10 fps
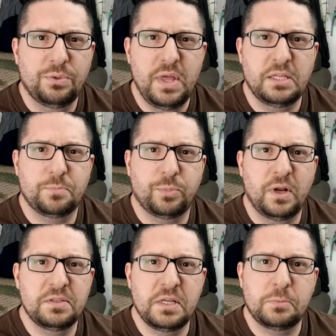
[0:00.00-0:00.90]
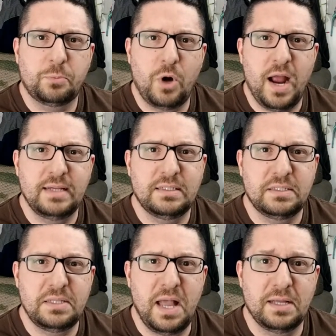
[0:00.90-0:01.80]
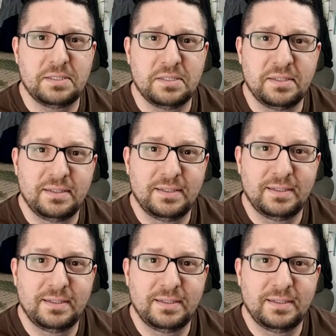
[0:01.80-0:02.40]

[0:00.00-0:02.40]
thinks Princess Bride sucks?